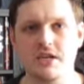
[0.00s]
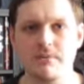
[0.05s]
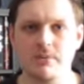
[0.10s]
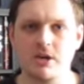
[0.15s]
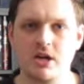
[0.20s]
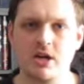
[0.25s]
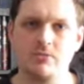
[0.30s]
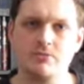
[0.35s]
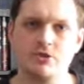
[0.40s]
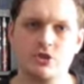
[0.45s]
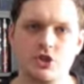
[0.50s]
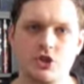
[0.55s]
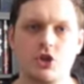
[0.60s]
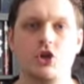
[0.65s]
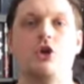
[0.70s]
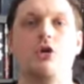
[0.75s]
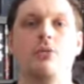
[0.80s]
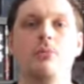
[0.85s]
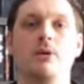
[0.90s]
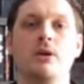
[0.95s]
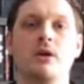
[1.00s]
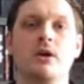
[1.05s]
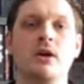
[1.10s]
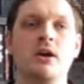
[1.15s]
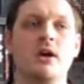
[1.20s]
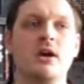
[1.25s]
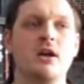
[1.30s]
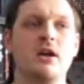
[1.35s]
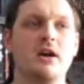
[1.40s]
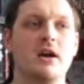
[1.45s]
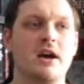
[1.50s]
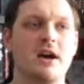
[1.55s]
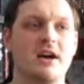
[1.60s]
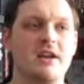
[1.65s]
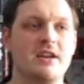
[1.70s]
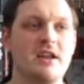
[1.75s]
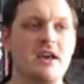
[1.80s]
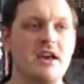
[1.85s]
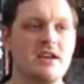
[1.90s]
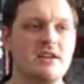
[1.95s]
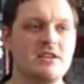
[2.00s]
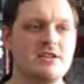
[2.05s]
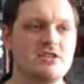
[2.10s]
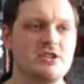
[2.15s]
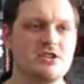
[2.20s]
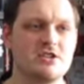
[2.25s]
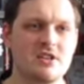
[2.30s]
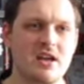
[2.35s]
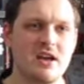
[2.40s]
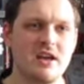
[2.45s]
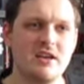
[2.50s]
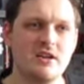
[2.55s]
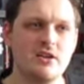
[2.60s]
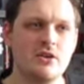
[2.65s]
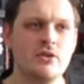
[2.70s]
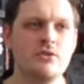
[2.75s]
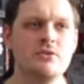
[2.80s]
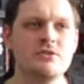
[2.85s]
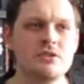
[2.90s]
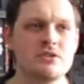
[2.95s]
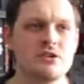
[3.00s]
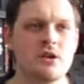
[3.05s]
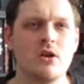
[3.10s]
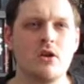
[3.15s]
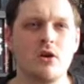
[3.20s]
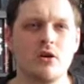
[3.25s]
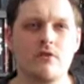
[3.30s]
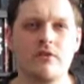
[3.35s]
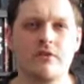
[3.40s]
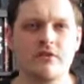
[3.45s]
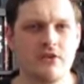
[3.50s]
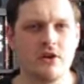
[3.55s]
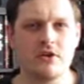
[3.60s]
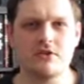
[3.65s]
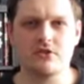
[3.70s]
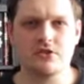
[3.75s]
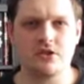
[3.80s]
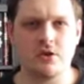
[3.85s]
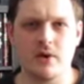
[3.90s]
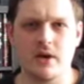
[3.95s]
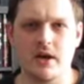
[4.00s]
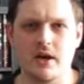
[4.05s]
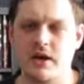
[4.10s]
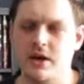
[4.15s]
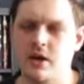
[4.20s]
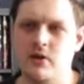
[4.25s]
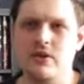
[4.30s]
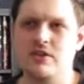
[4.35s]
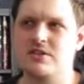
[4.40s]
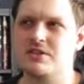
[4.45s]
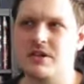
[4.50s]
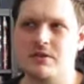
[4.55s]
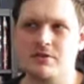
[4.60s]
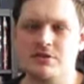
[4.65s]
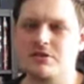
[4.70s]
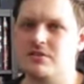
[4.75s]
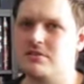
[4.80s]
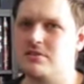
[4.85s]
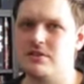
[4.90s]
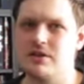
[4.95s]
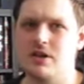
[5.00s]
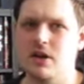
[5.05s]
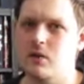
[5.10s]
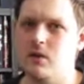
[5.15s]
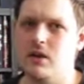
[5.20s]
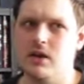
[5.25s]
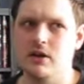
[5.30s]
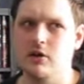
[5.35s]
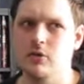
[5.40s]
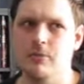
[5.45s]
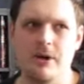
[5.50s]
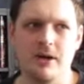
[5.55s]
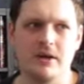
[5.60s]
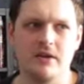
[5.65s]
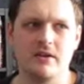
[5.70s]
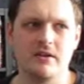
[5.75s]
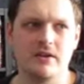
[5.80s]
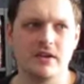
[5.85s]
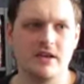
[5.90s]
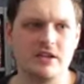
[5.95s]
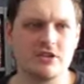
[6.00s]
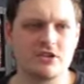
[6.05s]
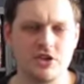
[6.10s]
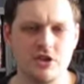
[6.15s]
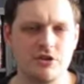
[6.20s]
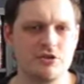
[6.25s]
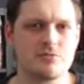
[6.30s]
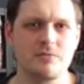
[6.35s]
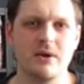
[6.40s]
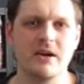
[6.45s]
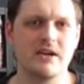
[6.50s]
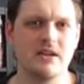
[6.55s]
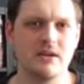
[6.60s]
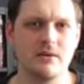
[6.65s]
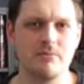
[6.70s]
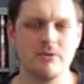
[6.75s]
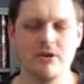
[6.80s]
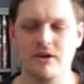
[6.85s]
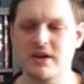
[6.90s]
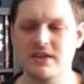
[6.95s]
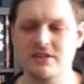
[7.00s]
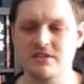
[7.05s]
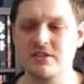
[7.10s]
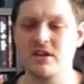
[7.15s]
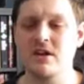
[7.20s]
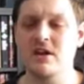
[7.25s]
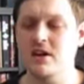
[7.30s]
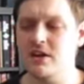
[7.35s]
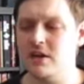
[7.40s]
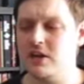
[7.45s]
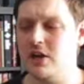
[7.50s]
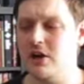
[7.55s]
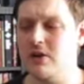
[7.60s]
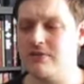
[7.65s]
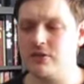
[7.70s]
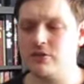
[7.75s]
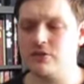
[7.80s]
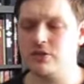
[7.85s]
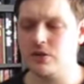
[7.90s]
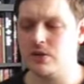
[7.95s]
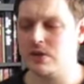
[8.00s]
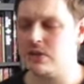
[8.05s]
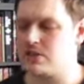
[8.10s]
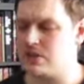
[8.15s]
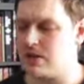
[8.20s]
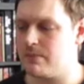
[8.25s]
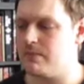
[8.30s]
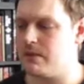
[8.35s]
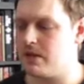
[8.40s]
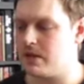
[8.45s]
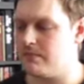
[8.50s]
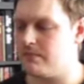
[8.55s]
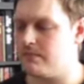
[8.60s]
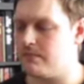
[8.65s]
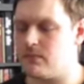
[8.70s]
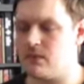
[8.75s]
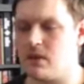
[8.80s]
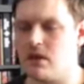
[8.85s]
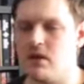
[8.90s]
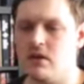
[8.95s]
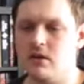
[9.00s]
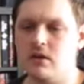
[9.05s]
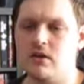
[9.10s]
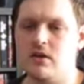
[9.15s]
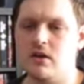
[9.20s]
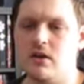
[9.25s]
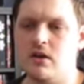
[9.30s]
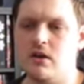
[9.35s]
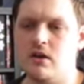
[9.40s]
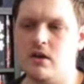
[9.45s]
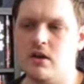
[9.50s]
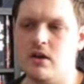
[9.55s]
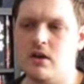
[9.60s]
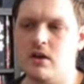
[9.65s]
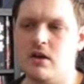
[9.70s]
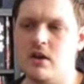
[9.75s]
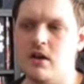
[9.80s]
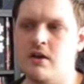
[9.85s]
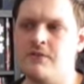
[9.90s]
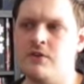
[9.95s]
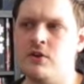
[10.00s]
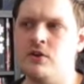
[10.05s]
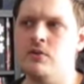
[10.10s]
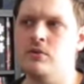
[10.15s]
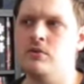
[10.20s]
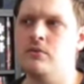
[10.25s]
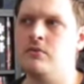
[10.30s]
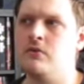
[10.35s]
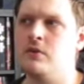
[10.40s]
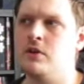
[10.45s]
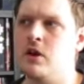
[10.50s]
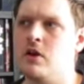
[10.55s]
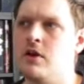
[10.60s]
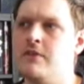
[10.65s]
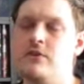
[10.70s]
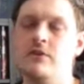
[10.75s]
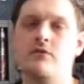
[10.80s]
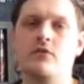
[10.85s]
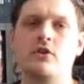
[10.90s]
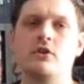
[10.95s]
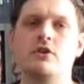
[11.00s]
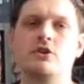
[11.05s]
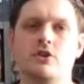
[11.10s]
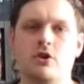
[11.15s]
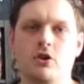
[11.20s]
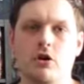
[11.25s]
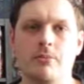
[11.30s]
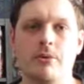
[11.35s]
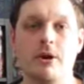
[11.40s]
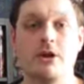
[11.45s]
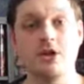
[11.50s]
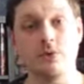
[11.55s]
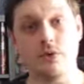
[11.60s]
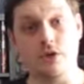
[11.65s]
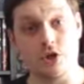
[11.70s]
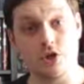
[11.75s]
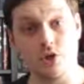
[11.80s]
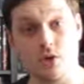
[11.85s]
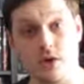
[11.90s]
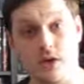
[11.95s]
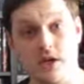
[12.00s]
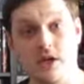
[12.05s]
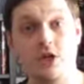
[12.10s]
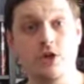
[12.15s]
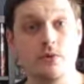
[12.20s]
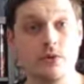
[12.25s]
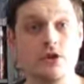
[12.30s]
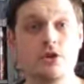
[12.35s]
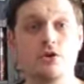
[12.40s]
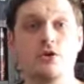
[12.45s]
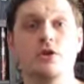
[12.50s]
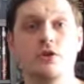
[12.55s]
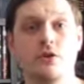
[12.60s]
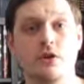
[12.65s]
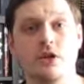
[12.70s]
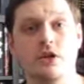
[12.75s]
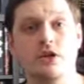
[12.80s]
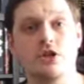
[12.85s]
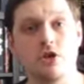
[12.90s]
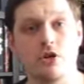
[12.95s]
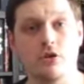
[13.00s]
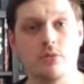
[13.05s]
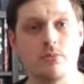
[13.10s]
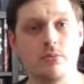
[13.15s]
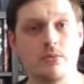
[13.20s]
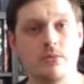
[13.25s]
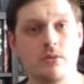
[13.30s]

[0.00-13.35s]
It becomes a job, and it loses a lot of the fun to it. I know that sounds a little bit excuse making, but it's if you're doing something. If you've got a job and you enjoy it, you enjoy doing your job.